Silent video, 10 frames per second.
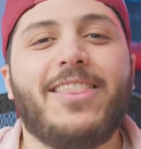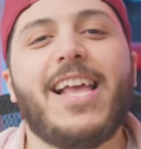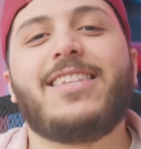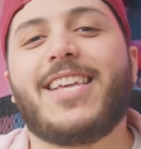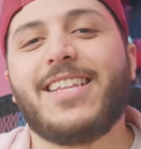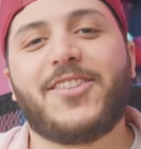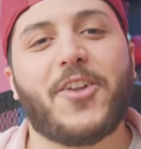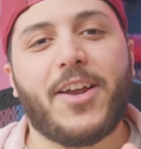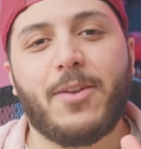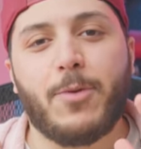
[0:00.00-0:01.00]
Let's get
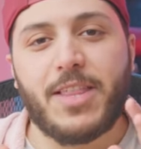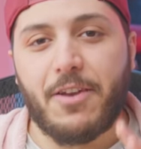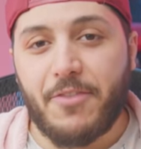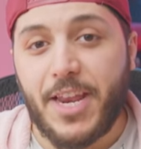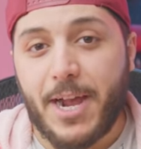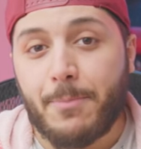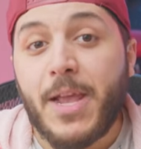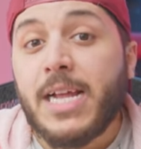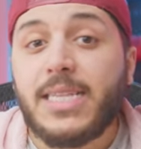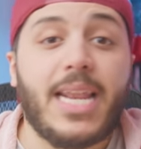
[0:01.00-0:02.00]
started with NVIDIA.
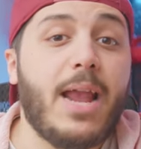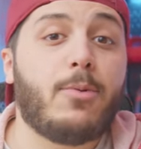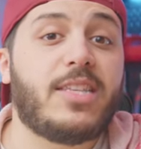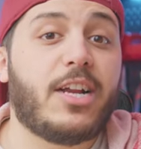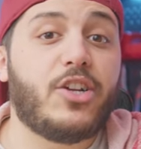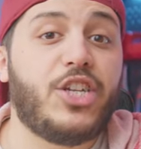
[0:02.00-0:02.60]
Today was their